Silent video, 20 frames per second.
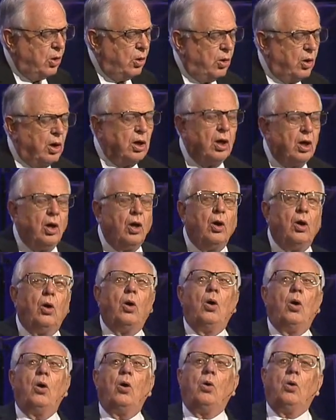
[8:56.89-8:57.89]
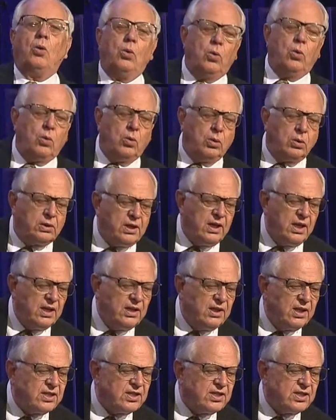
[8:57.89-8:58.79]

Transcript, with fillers: or old in